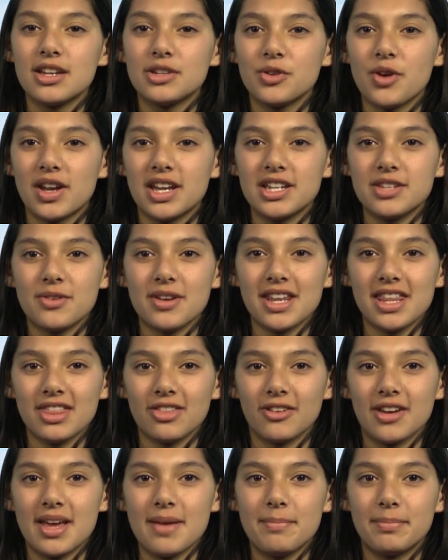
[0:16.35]

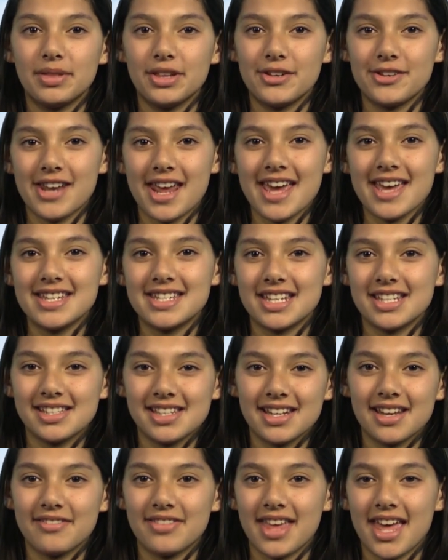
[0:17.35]
2023, Blue Day
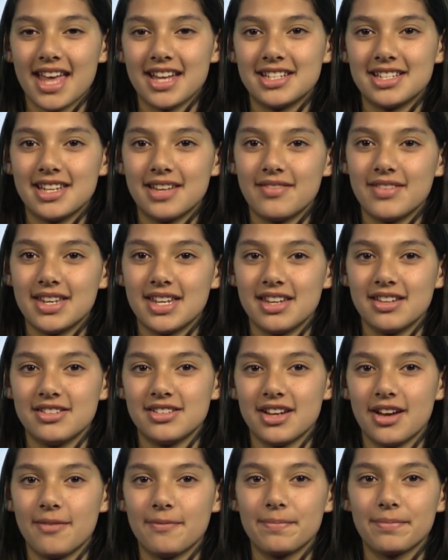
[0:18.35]
edition of the HTV News
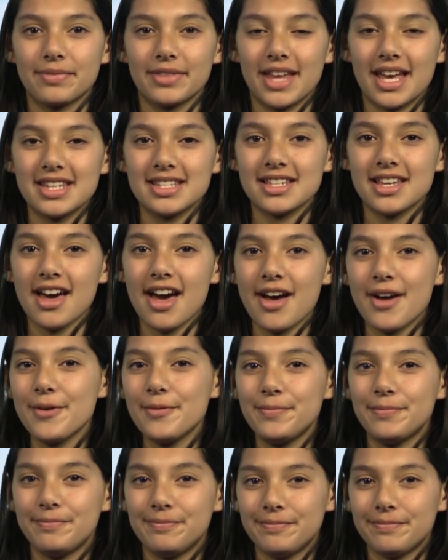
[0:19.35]
Show. Let's go!